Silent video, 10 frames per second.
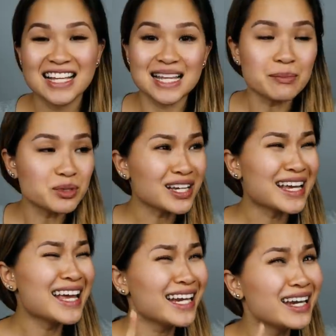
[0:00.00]
Samsung
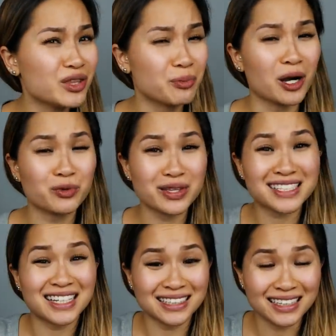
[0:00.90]
hit it out the park with
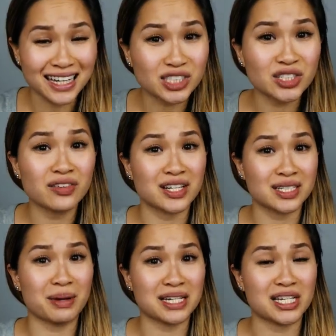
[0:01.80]
this collection of
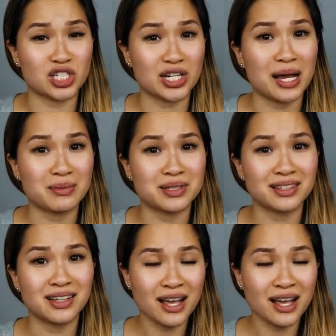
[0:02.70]
customization apps.